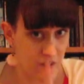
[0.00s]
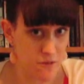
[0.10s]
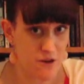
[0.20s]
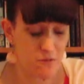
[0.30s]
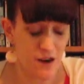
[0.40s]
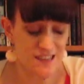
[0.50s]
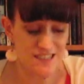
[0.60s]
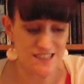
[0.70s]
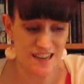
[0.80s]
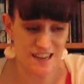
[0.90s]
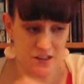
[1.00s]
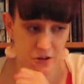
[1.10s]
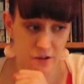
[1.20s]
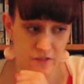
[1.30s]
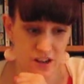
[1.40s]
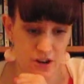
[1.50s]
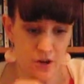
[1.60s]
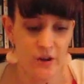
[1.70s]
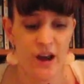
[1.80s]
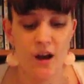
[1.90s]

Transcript: very rightly said in her video,